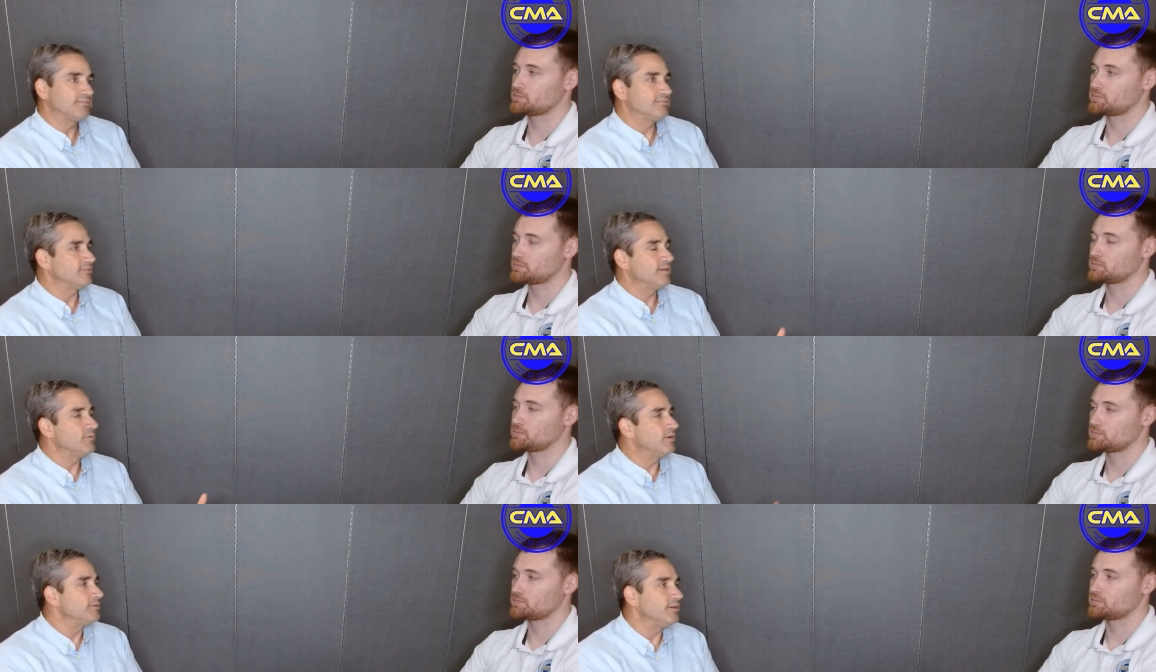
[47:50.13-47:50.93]
Speaker 1: the same
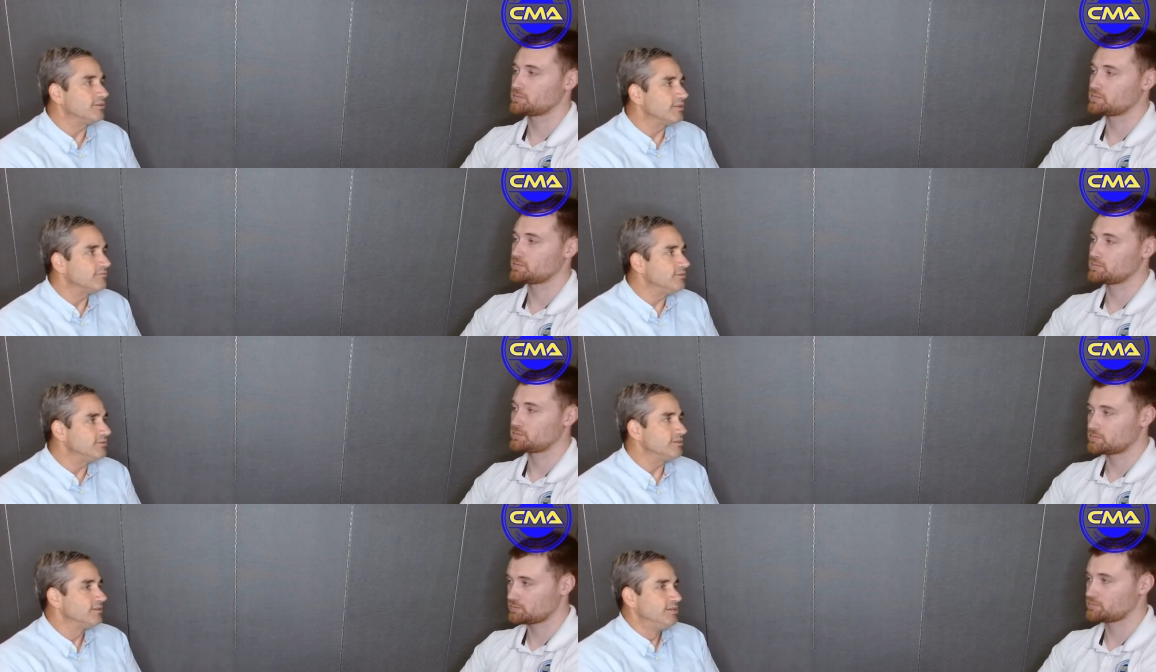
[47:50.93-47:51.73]
way with Young Life. You
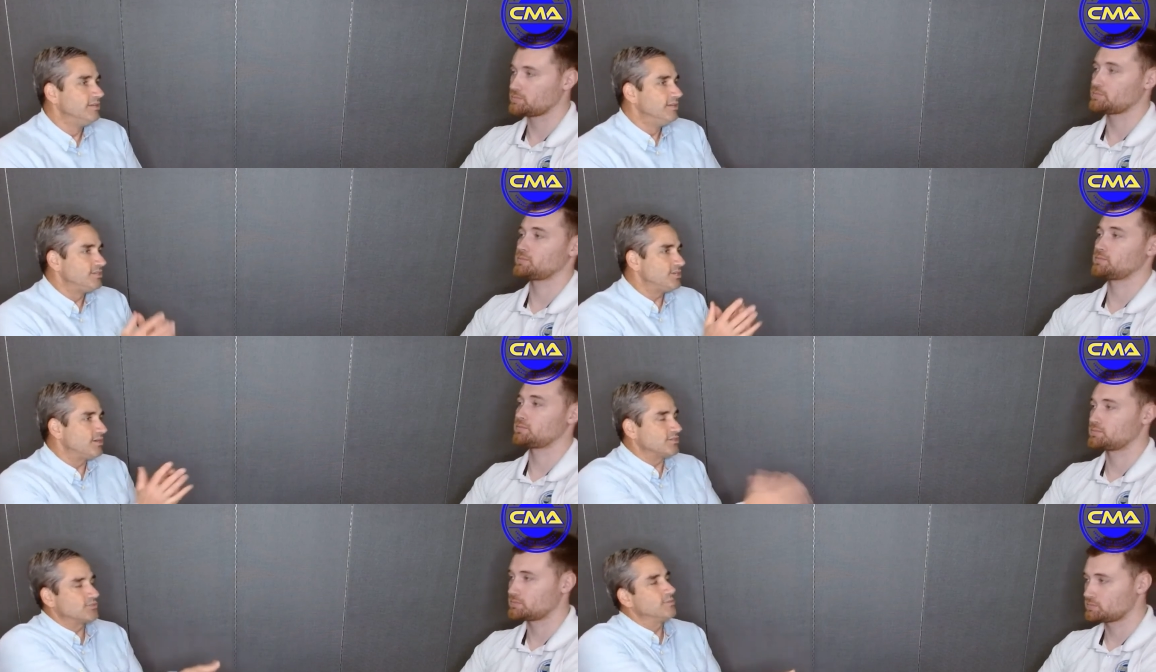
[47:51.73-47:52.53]
can share
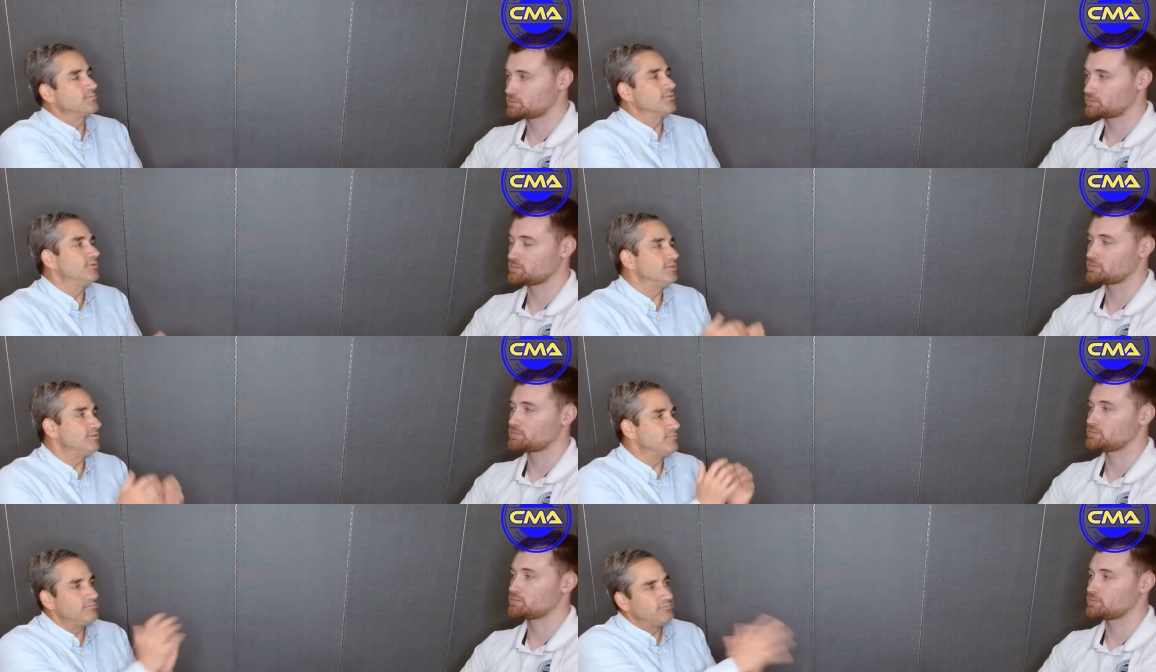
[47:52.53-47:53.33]
a scripture with
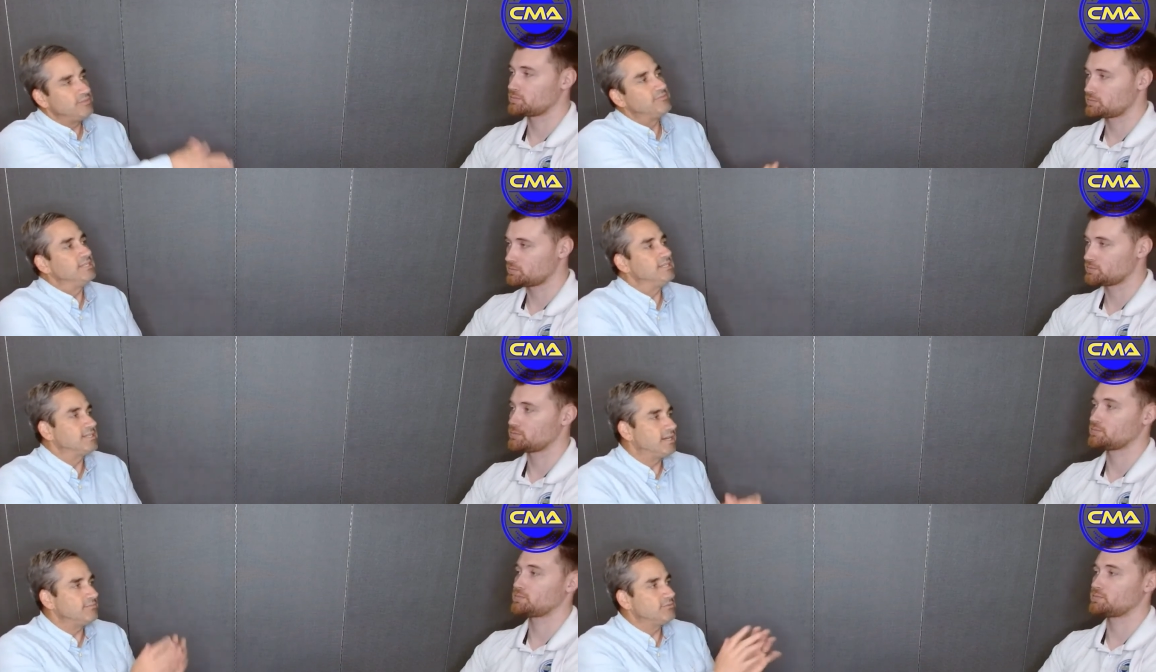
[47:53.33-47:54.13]
them 15
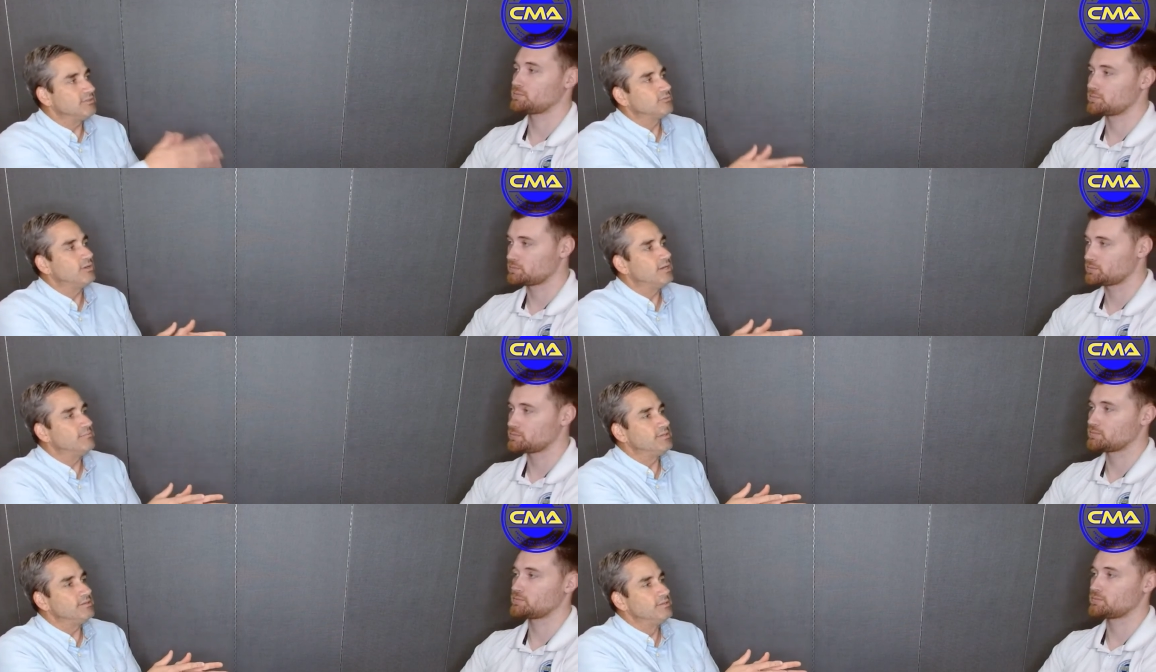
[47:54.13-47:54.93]
times this way,
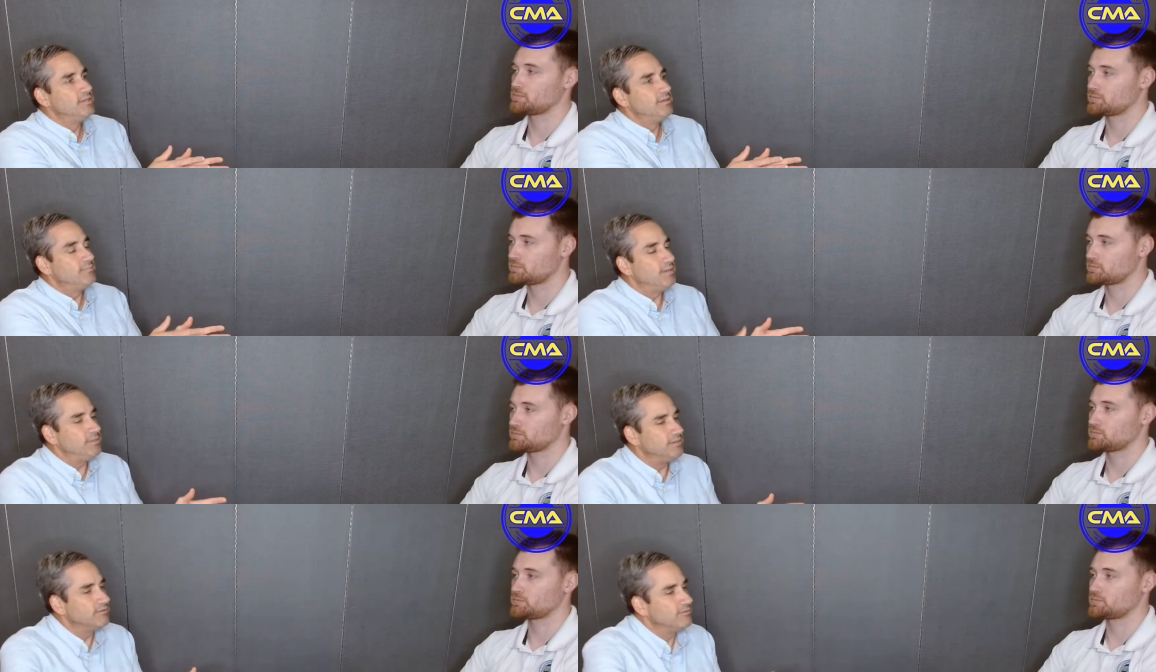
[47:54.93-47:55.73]
but maybe
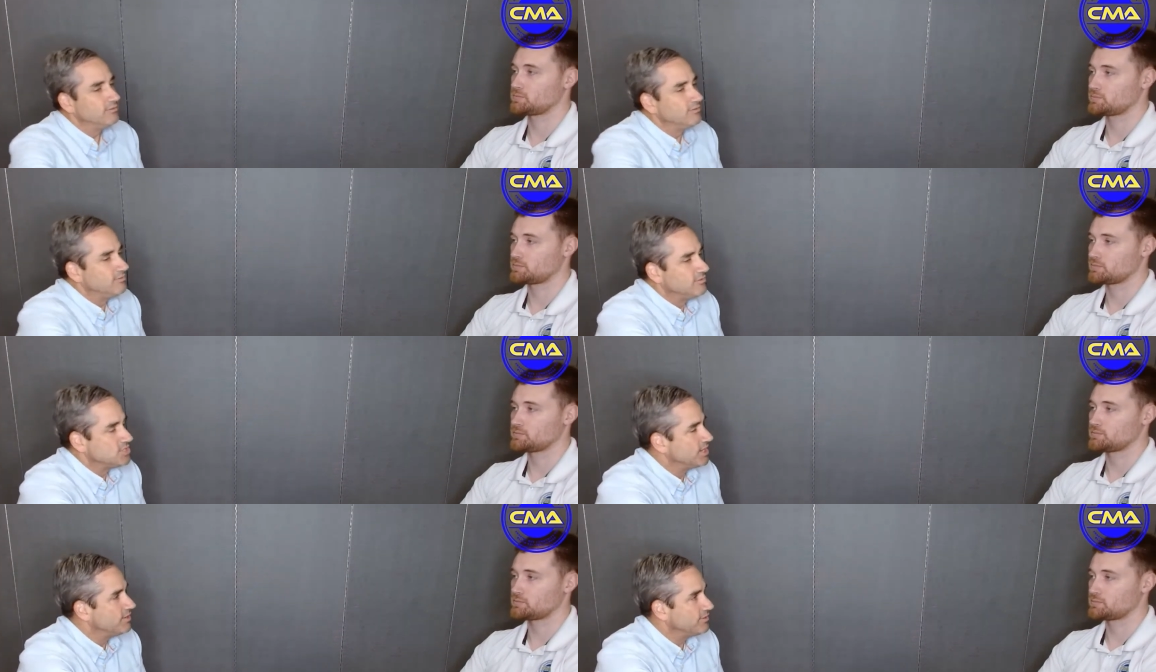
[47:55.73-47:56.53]
you
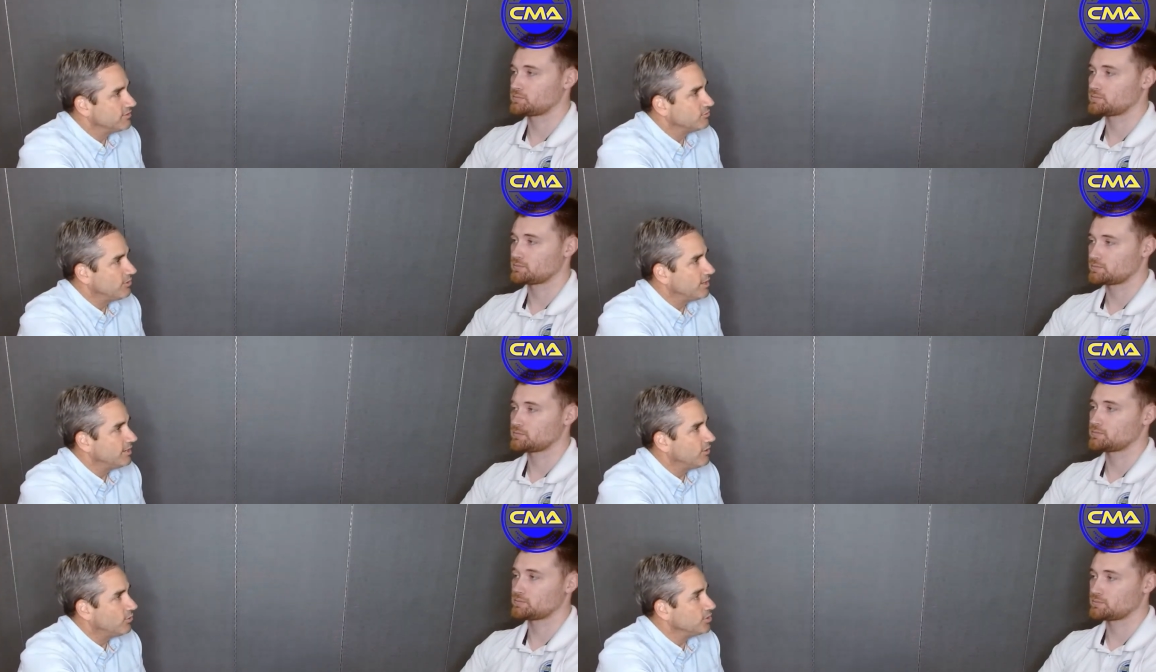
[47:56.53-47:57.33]
share it this way,
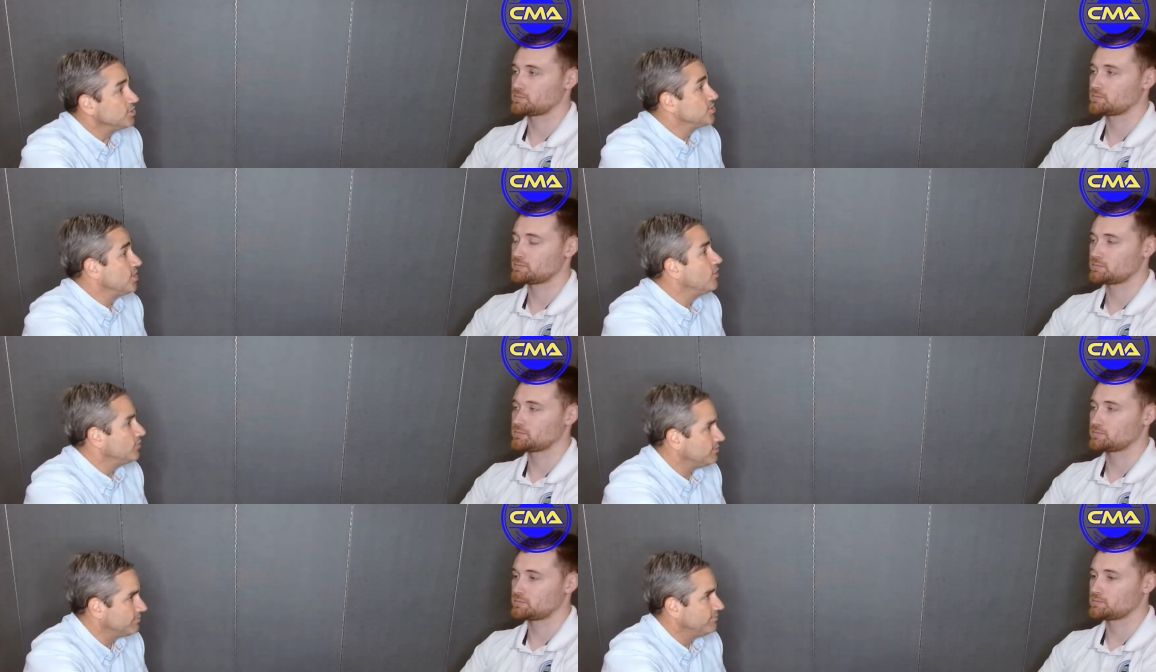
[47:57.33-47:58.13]
or you show
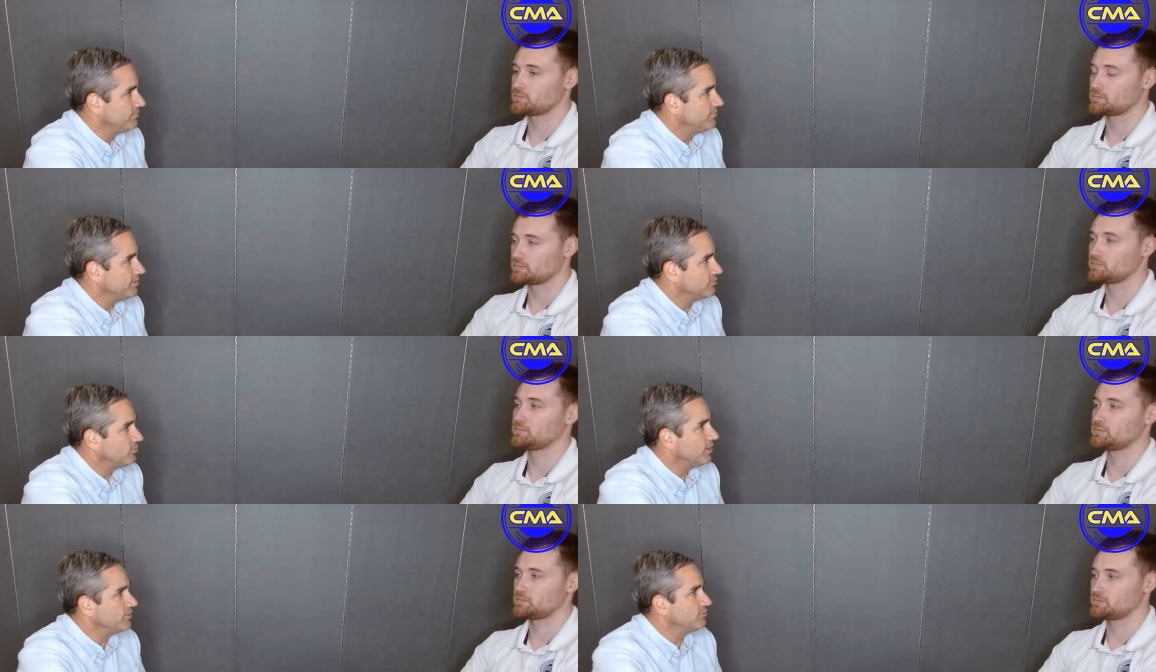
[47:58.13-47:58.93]
them this
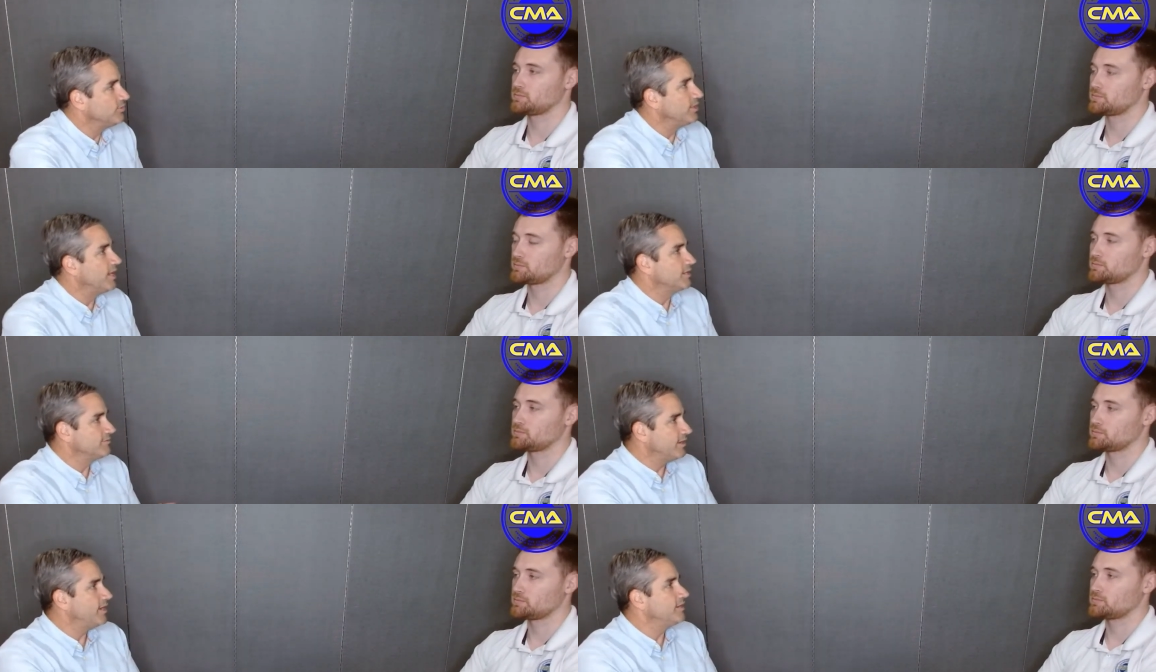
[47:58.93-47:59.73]
way through an act of
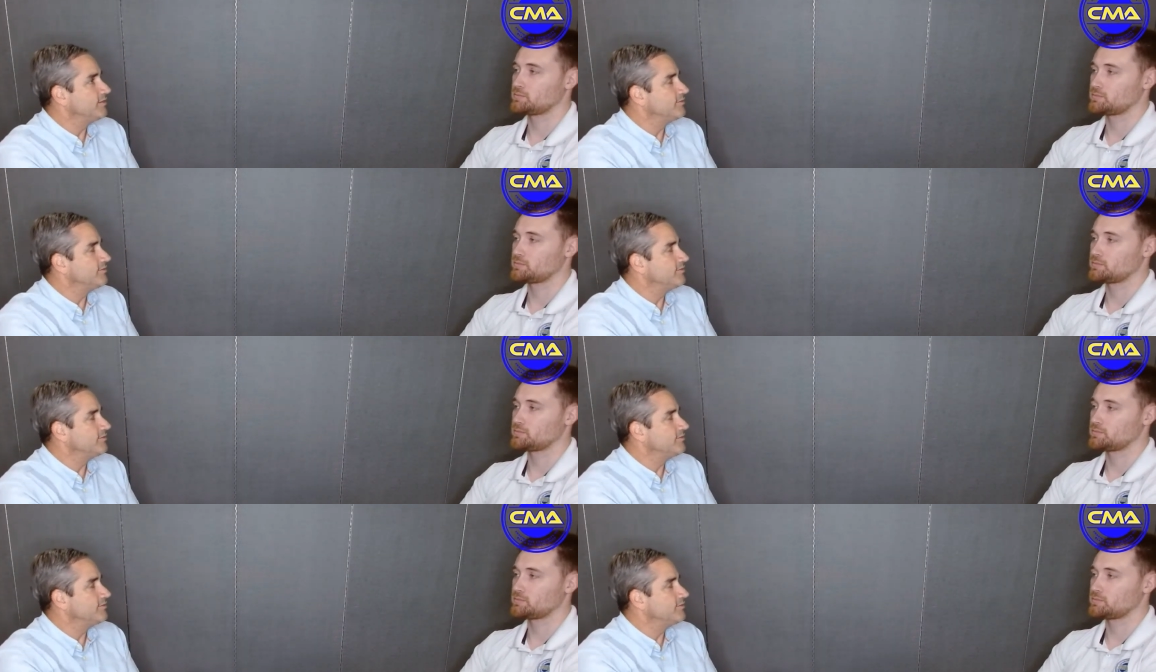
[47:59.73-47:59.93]
kindness,